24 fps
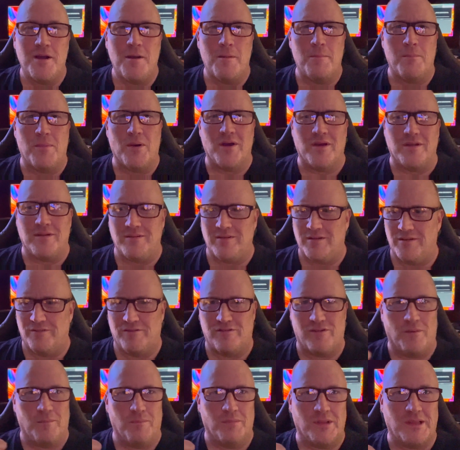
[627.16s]
but
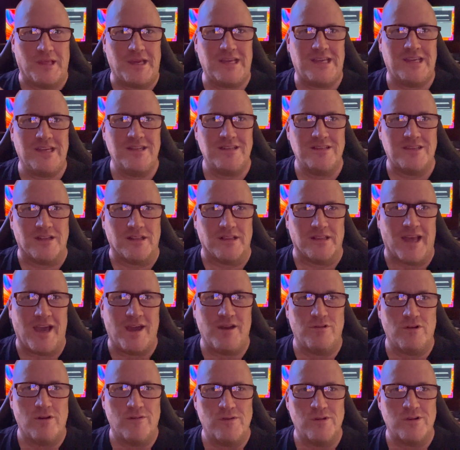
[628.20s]
from Lincoln to Land
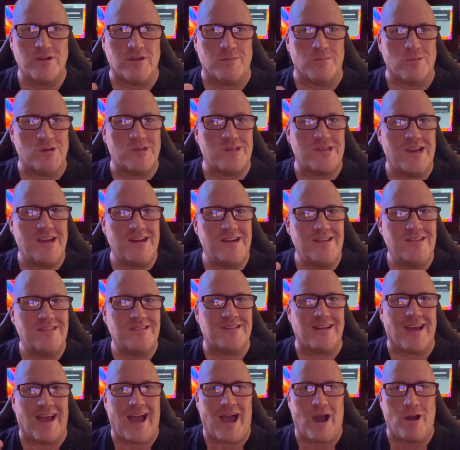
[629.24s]
Rover to Mercedes
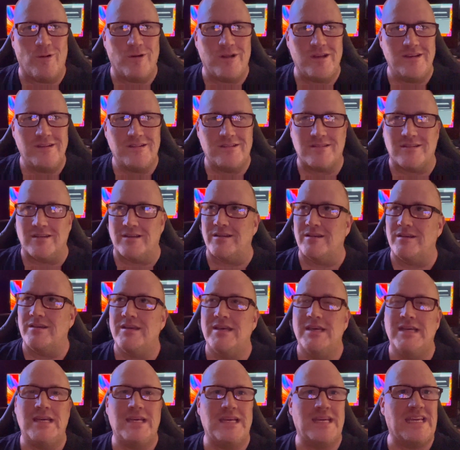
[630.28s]
to Audi to
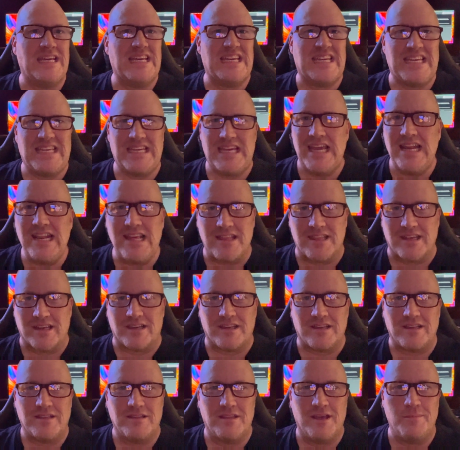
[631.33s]
anything,
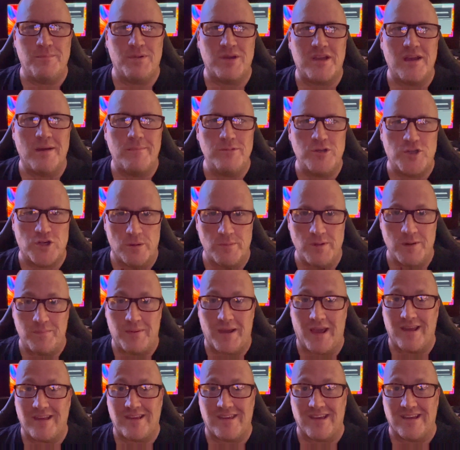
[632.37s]
they become German
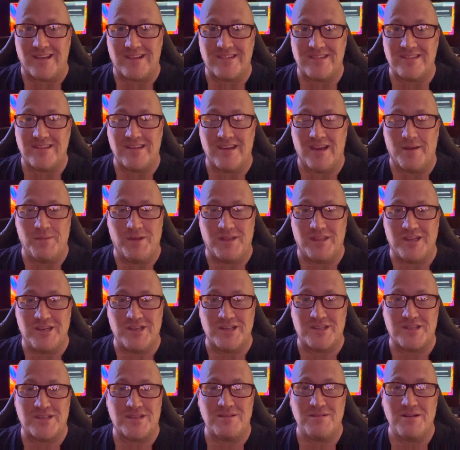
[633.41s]
pancakes. I mean,
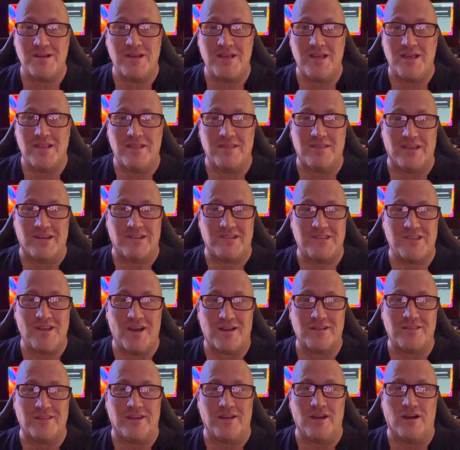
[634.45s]
they
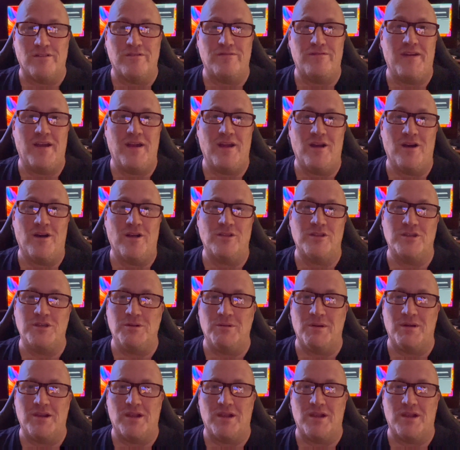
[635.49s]
suck, they all fail. You end